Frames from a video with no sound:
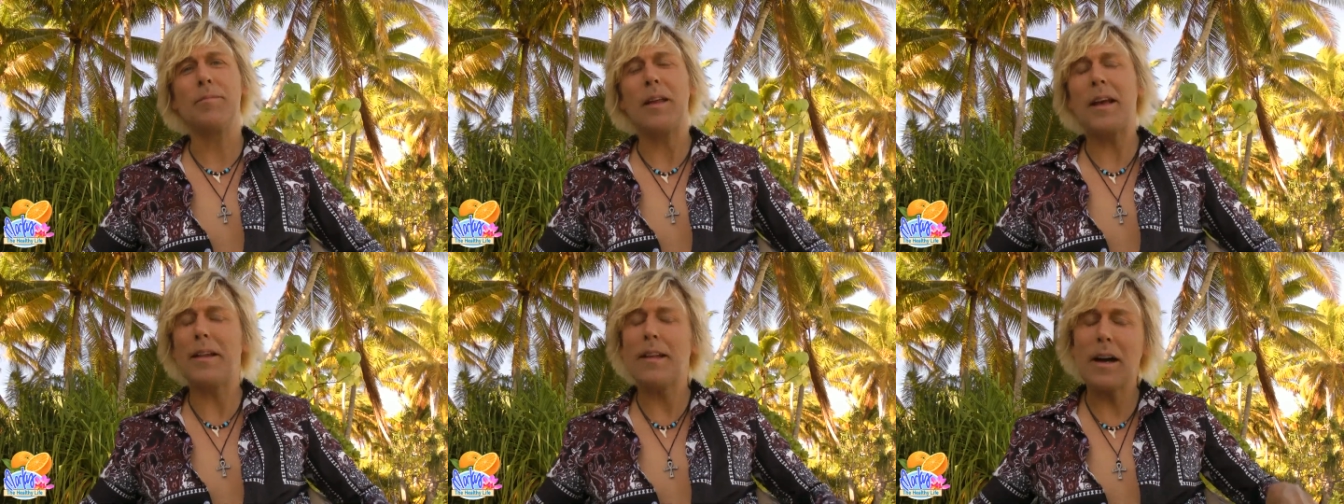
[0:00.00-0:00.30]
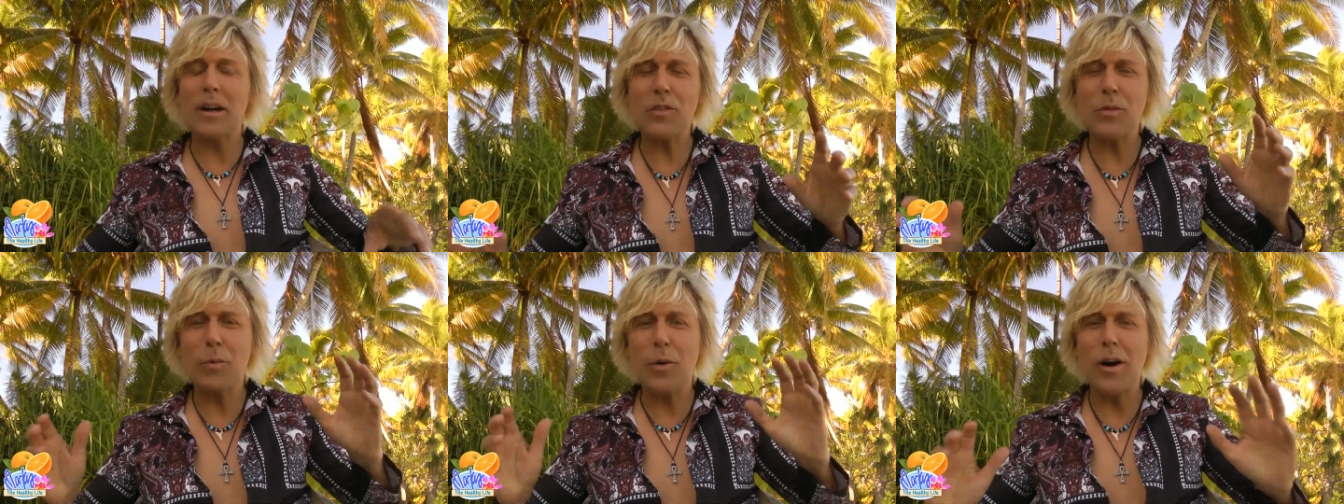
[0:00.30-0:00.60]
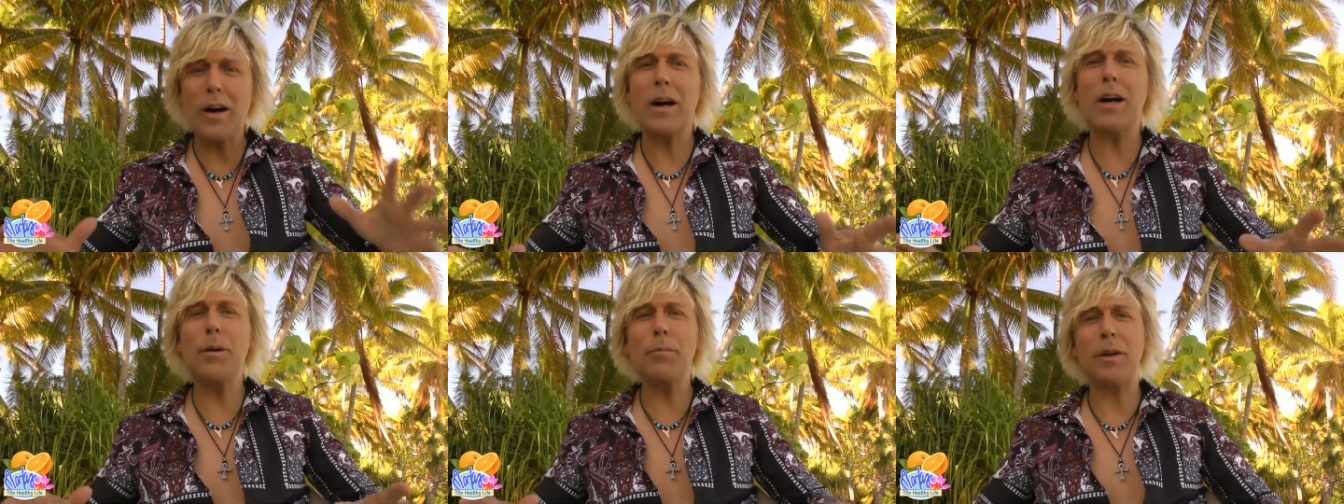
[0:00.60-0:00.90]
And that's
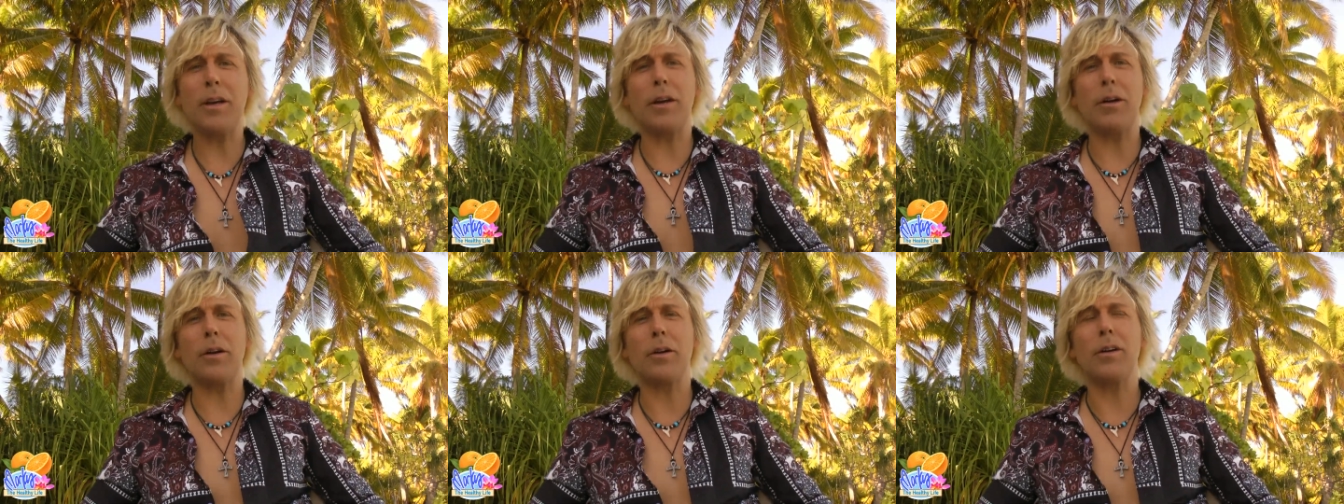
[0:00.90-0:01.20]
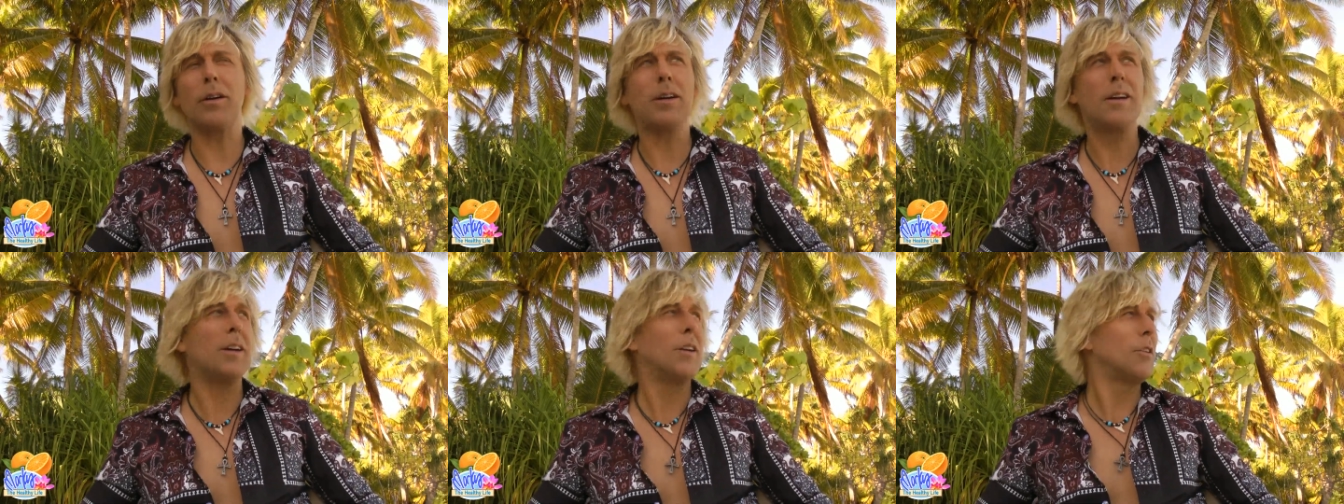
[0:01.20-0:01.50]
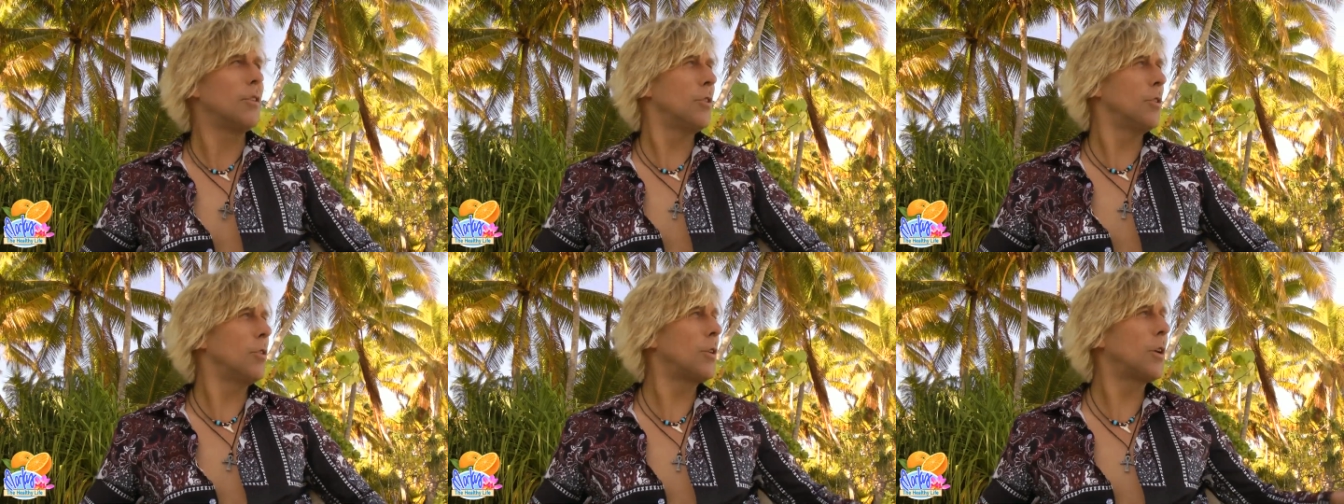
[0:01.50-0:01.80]
why I'm here.
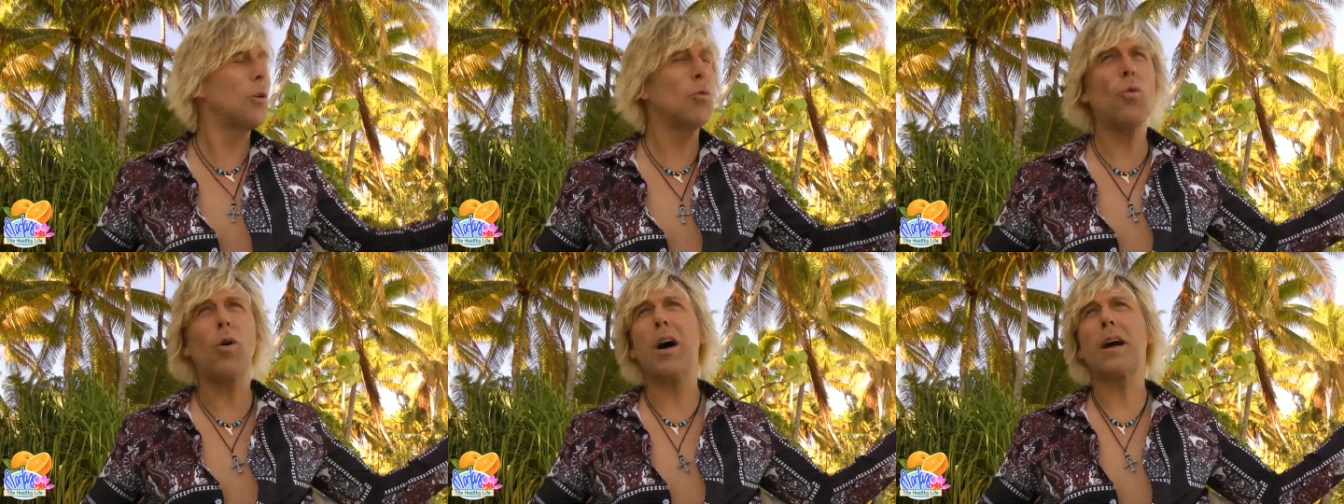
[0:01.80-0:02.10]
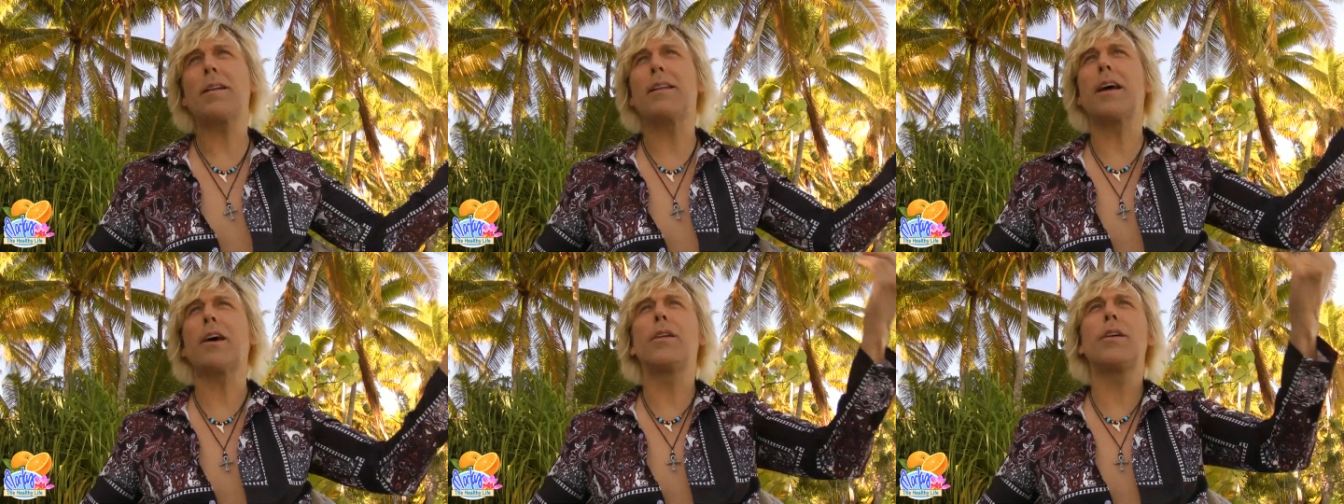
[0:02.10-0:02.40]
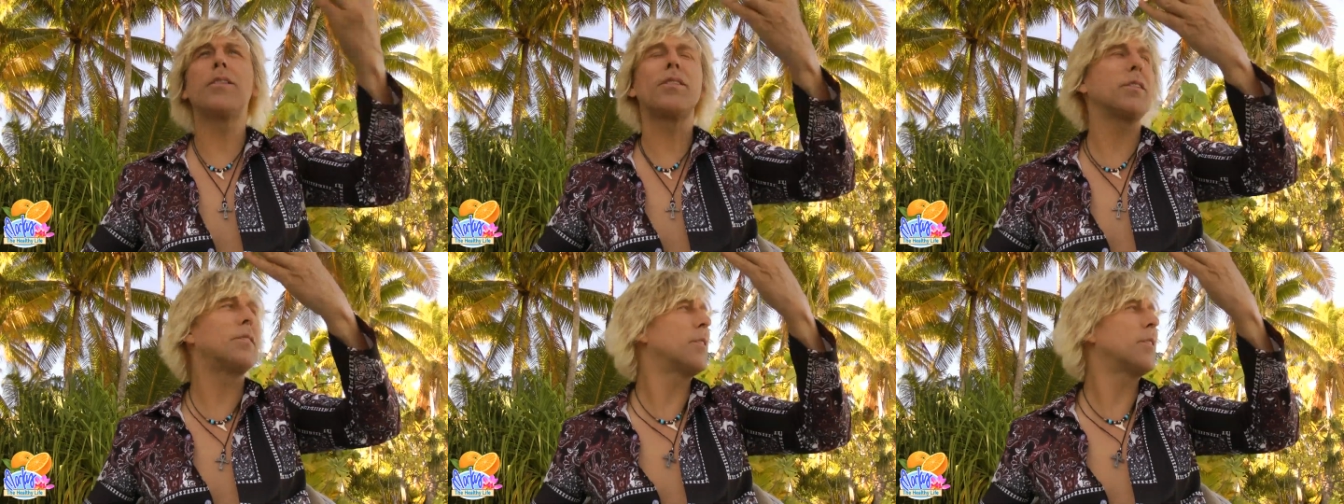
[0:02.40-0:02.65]
You can walk down this